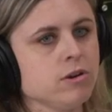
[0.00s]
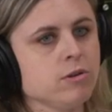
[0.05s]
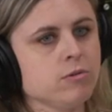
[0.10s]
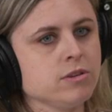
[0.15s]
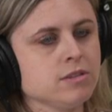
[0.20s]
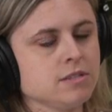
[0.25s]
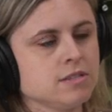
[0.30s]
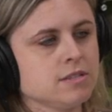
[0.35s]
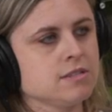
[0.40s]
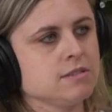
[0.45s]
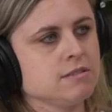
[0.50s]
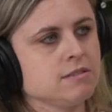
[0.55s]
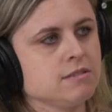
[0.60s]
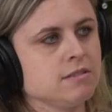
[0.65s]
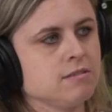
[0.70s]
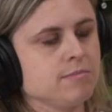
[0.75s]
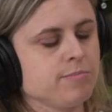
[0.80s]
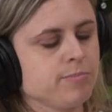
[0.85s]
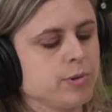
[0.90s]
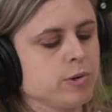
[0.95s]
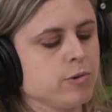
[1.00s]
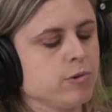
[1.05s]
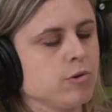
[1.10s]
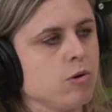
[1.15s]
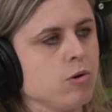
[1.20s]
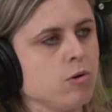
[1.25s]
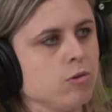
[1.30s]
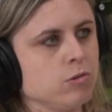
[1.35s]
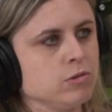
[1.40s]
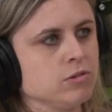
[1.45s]
always poke
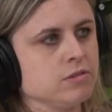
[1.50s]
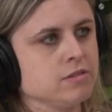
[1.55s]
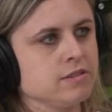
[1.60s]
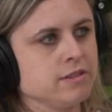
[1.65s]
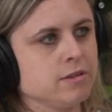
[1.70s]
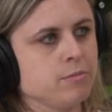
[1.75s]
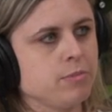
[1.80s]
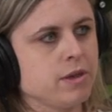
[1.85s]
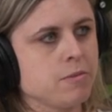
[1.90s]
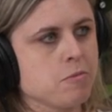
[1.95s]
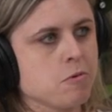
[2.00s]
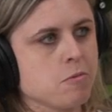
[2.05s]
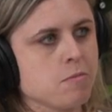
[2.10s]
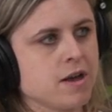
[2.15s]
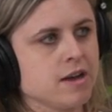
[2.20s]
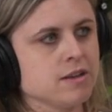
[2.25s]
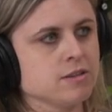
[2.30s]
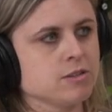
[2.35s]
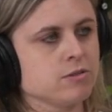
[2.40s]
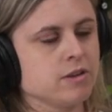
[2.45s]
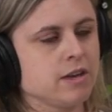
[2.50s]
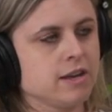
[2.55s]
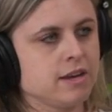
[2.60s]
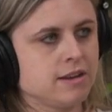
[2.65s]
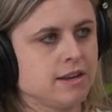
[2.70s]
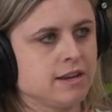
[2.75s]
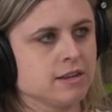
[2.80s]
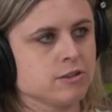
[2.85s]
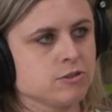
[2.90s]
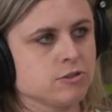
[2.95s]
holes in the paper mask so I
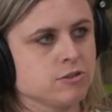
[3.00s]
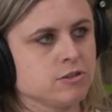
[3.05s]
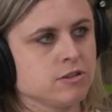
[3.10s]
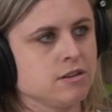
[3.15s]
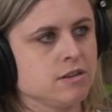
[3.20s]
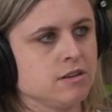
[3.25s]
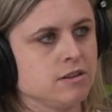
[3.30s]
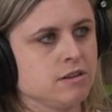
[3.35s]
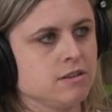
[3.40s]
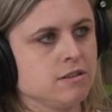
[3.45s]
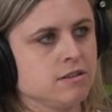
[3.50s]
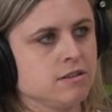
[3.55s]
had extra